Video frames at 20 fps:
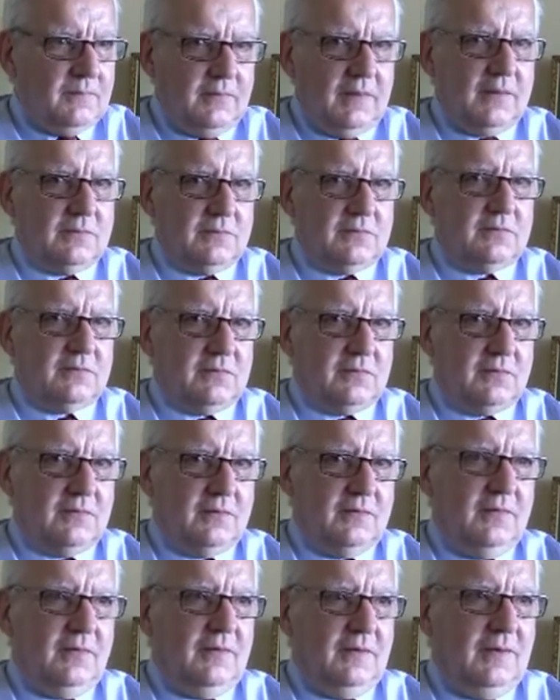That's
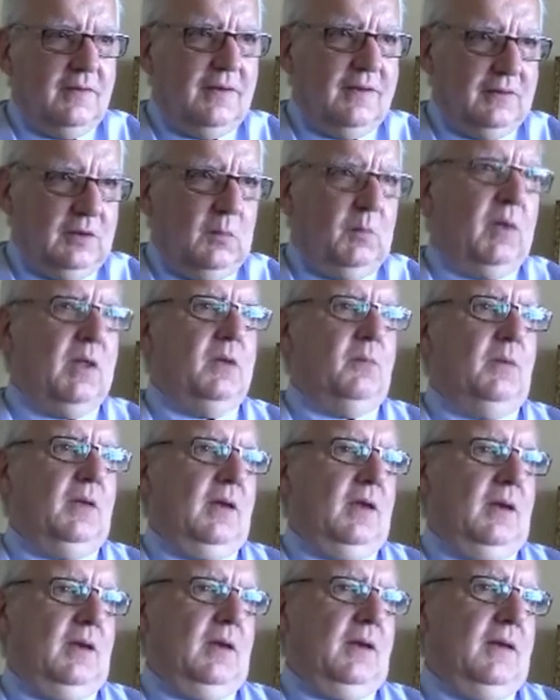at the very
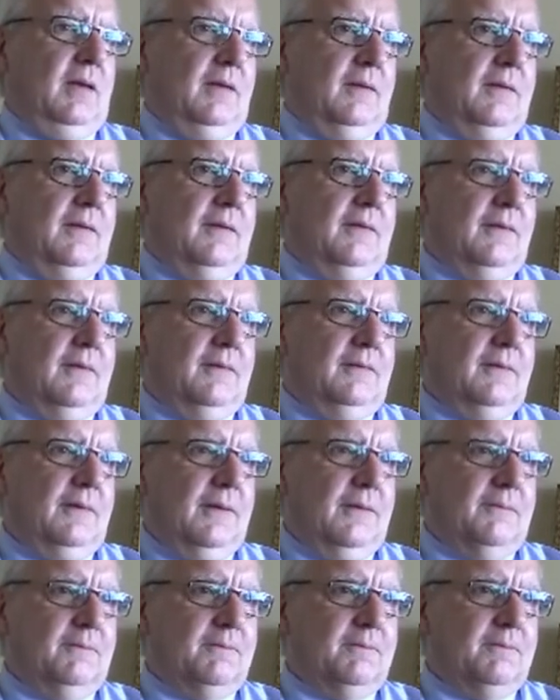beginning. Yeah?